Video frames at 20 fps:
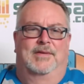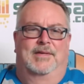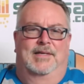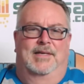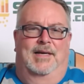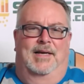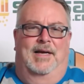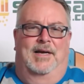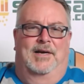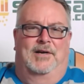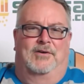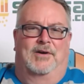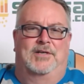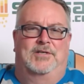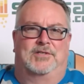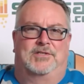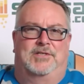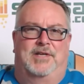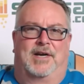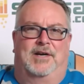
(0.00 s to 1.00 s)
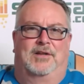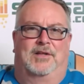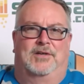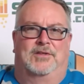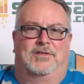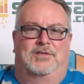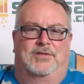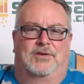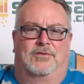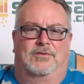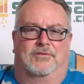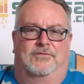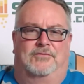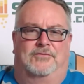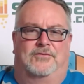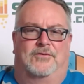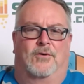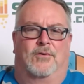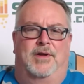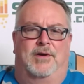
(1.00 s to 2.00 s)
Crusher's taking a look at the total
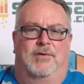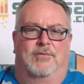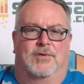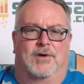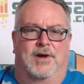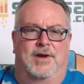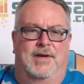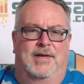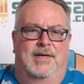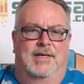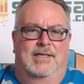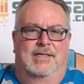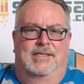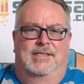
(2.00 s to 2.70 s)
41.